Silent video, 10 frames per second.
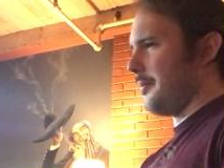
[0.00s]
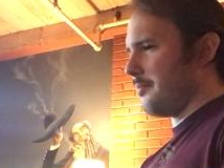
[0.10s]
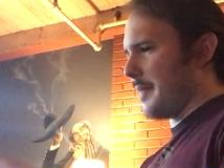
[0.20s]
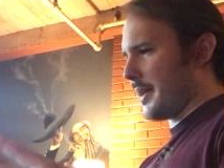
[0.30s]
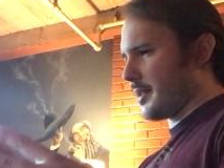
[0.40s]

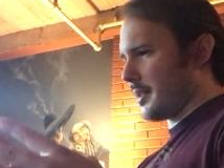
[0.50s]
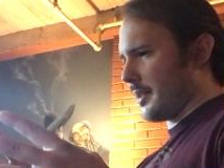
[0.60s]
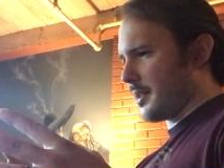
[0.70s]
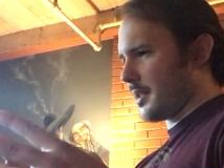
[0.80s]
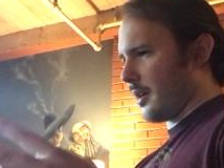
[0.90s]
medicine
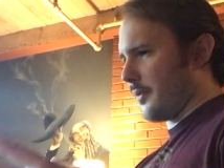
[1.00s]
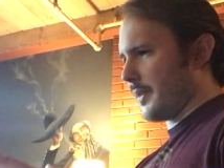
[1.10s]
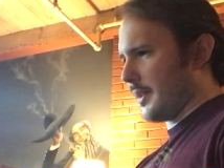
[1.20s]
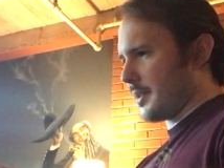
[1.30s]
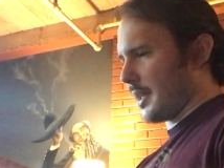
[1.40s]
itself
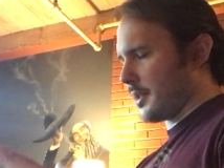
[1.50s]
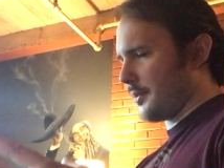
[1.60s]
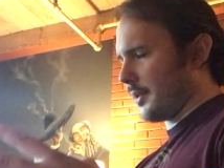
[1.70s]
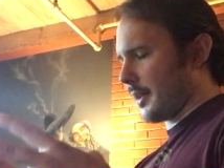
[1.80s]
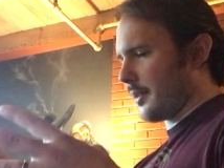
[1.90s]
in the sense
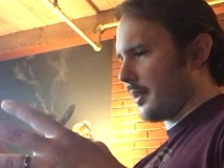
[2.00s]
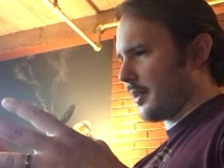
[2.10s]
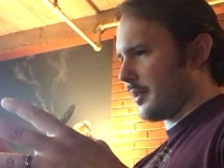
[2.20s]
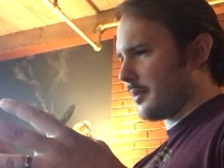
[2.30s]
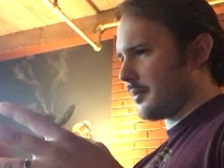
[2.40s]
of like
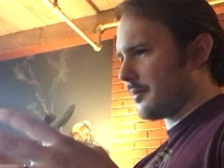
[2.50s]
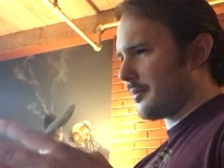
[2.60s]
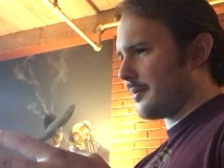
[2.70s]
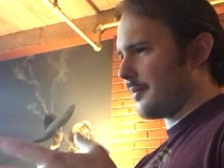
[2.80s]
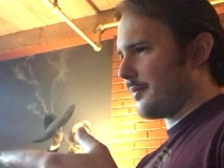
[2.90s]
the,
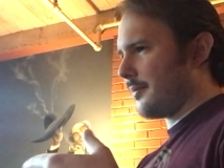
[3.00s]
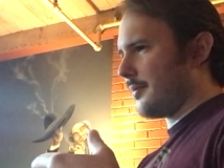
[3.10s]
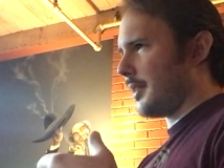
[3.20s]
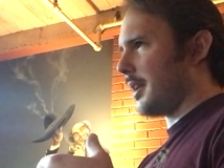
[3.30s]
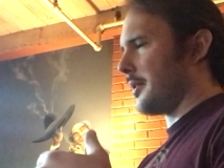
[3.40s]

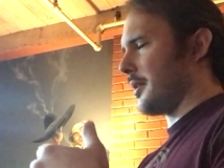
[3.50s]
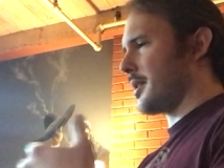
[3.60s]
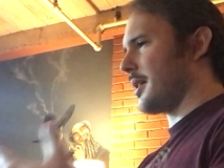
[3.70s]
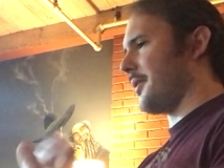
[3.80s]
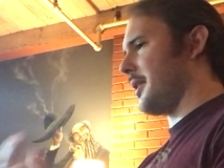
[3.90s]
you know, the
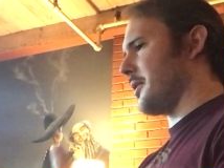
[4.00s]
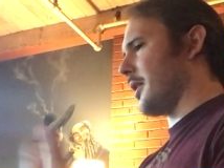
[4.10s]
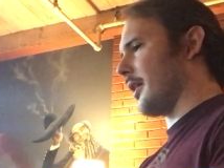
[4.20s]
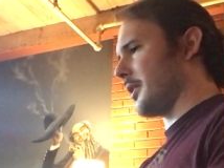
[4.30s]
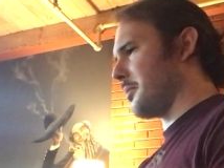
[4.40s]
stuff that your
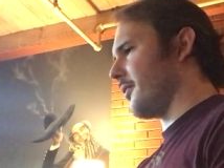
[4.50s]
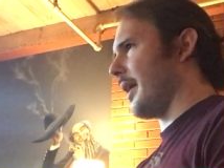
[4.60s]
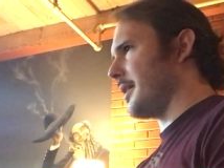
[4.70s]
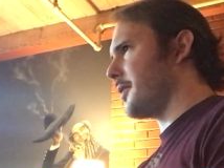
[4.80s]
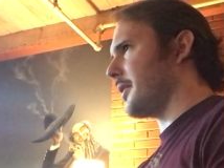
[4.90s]
doctor
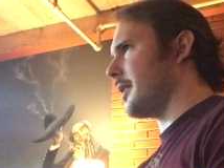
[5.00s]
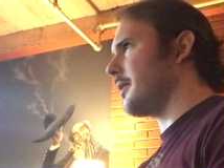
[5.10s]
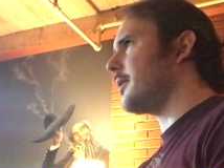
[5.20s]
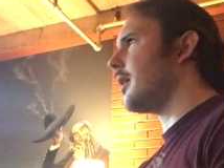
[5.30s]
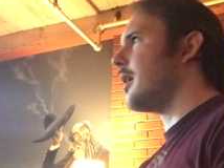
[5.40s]
provides for
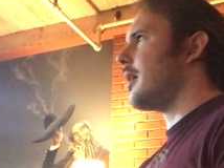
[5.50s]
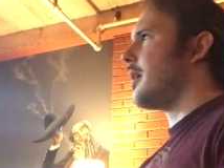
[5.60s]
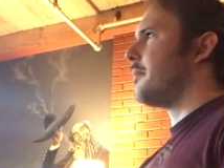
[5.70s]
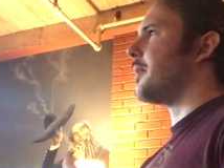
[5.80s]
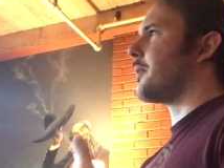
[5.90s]
you
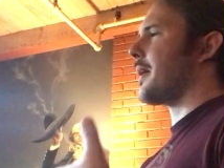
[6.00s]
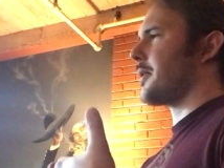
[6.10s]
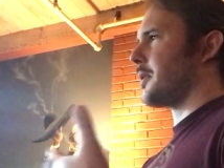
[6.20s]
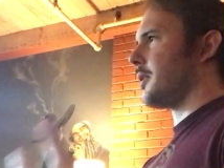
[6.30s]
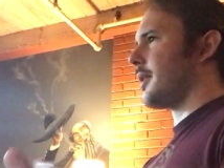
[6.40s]
but
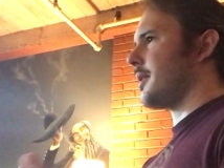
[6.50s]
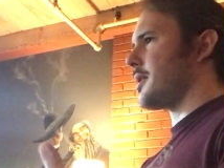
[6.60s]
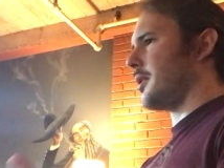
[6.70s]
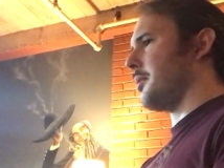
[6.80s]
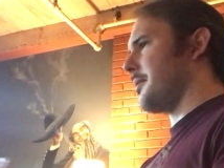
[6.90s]
rather to look at
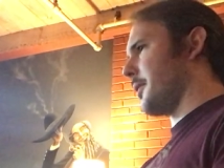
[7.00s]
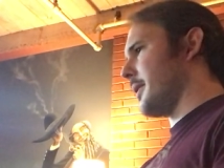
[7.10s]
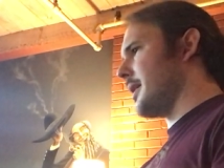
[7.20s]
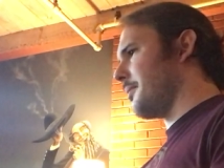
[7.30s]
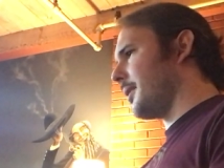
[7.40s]
this a little bit more
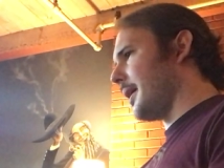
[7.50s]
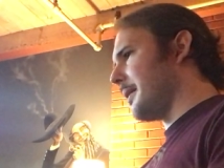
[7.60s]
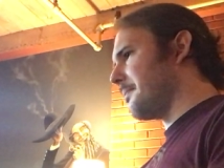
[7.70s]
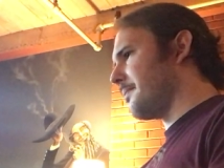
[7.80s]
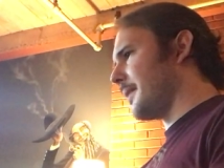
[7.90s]
deeply
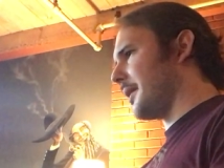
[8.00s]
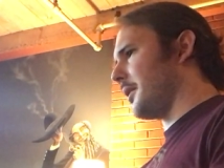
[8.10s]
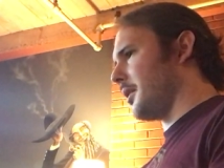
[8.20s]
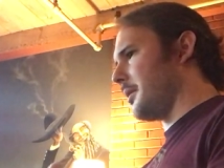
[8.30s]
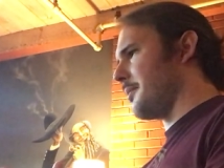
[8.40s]
and a
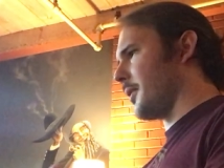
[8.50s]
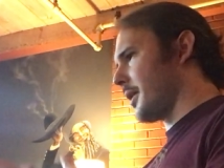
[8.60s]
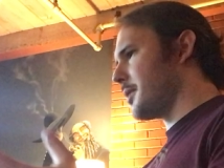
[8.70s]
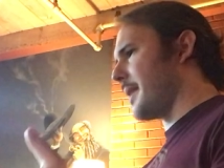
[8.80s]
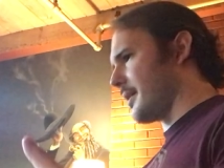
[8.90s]
little bit more
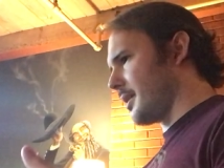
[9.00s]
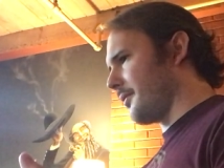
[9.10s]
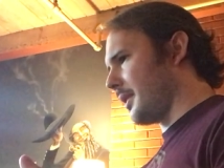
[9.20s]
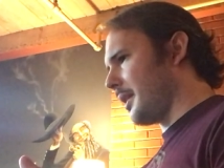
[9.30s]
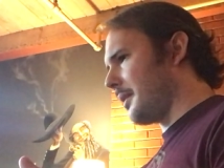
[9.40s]

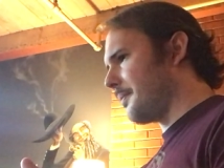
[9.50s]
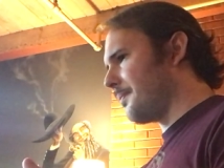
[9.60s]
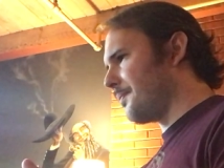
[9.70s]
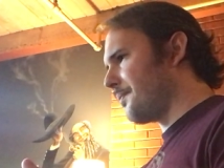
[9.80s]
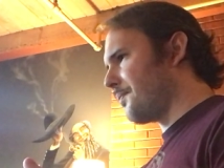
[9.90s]
expansively
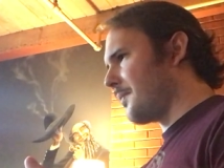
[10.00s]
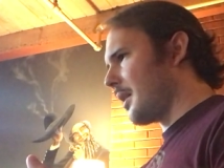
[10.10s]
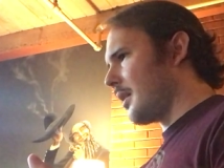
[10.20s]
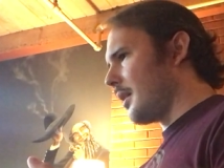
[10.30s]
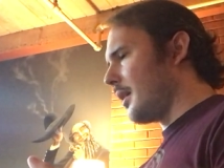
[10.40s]

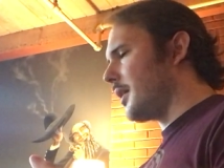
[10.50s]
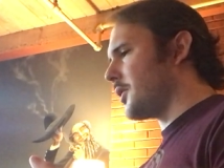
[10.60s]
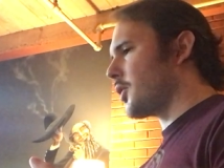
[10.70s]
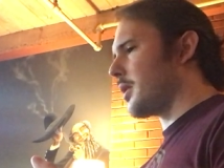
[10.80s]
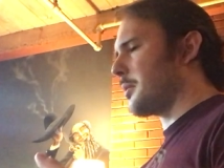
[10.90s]

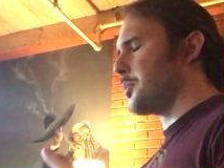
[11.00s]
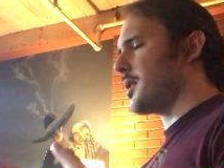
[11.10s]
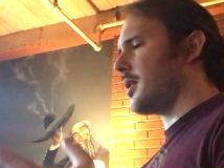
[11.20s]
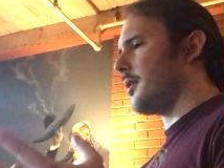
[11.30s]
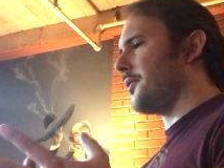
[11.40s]
in
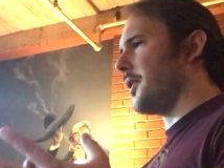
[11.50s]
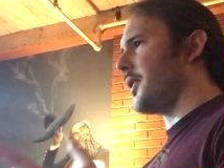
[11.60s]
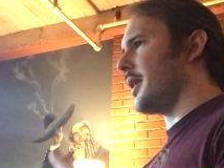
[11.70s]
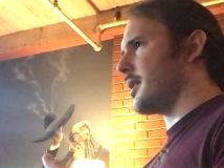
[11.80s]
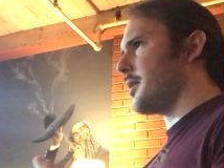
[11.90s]
terms of the
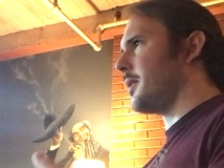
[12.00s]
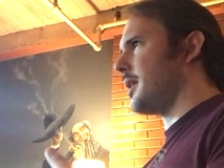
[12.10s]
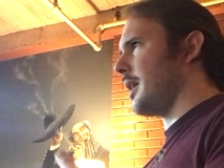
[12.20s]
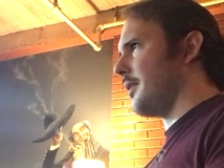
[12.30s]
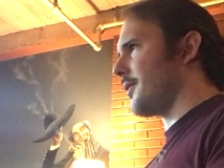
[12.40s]
things that we
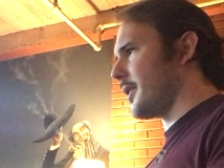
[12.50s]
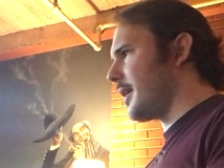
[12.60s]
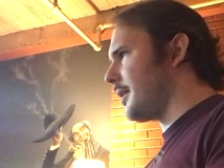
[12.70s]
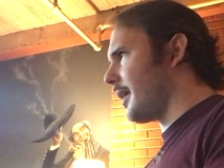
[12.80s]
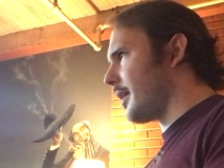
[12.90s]
need for
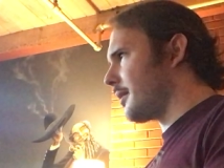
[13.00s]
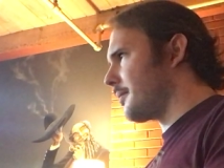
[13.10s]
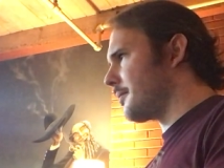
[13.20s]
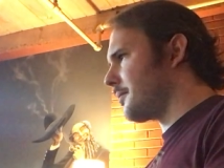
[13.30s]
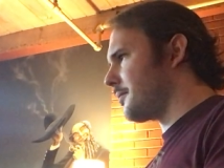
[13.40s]
healing.
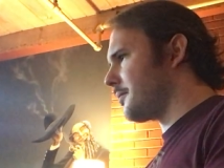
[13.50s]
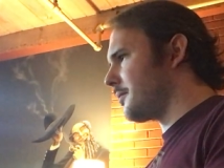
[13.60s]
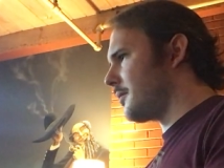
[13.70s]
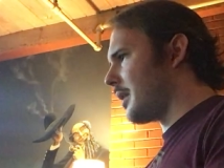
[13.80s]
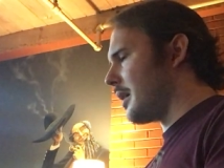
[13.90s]

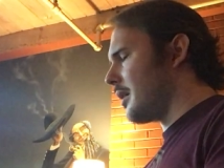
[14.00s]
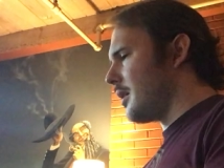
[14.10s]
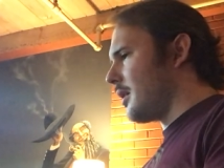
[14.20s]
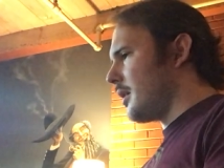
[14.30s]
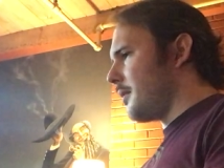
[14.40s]

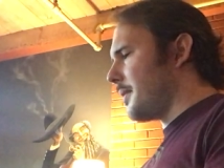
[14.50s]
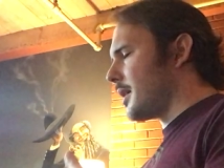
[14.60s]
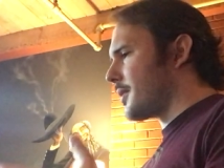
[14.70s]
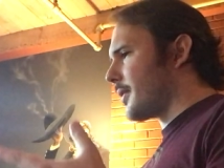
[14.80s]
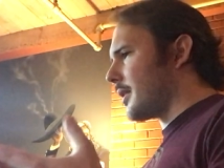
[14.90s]
Hmm.
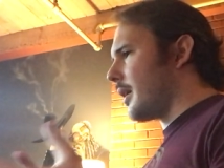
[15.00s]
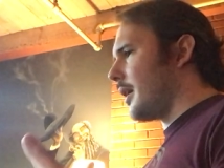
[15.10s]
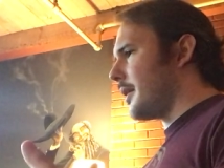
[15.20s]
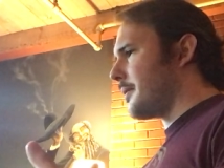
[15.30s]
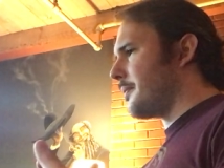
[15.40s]
Because for
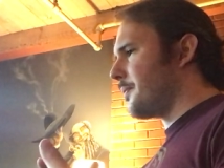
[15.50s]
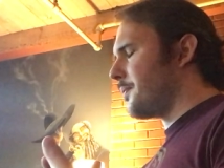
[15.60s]
God,